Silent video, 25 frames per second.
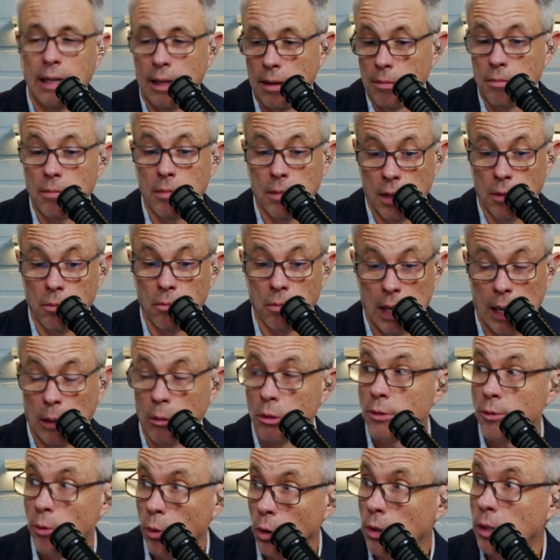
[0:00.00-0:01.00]
And, and I
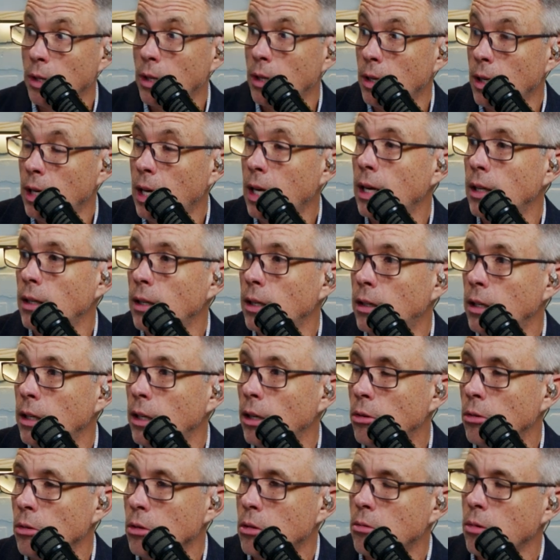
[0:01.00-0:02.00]
was fortunate again that the
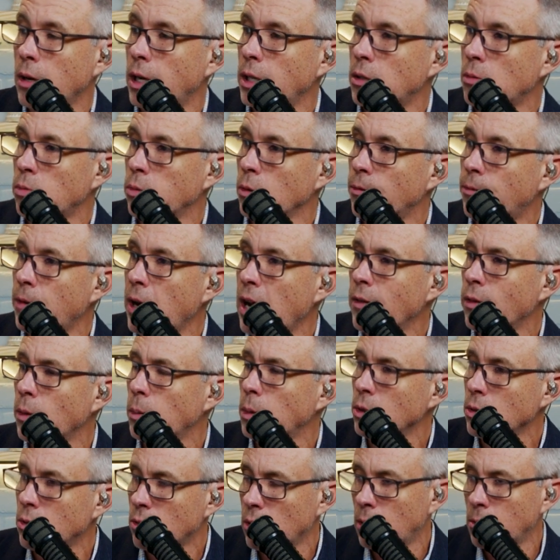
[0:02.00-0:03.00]
interest rates were
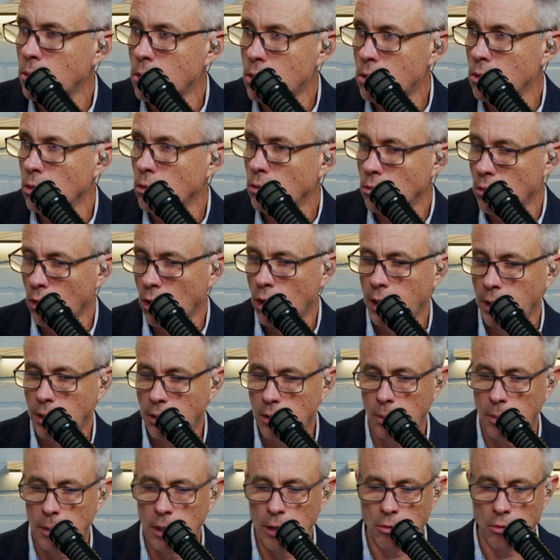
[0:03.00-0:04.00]
favorable, so I was still drawing
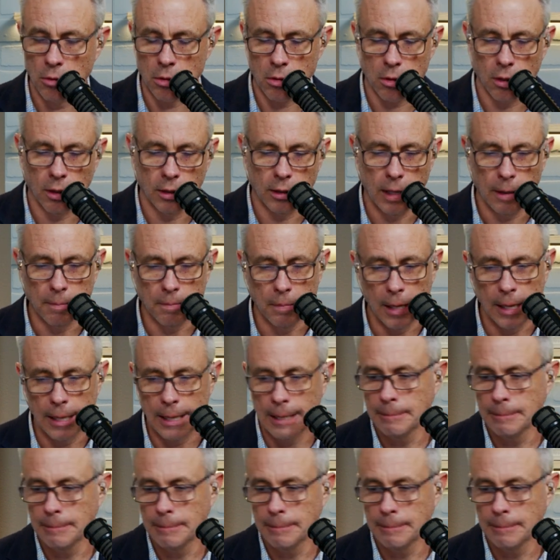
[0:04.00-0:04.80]
some interest on that money.